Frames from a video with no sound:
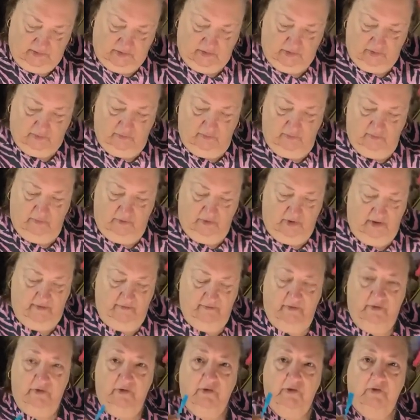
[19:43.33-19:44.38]

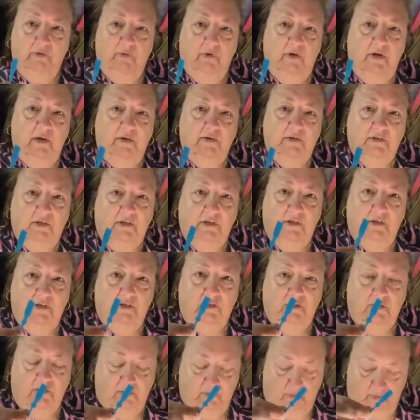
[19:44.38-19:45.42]
screwdriver. So what I was going
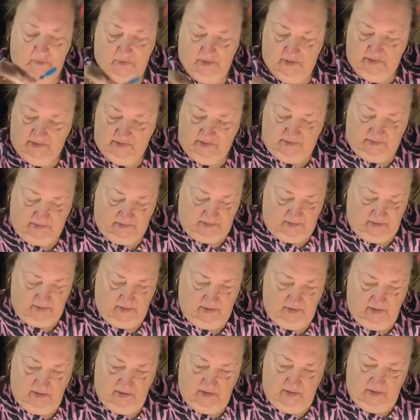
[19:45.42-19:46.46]
to do was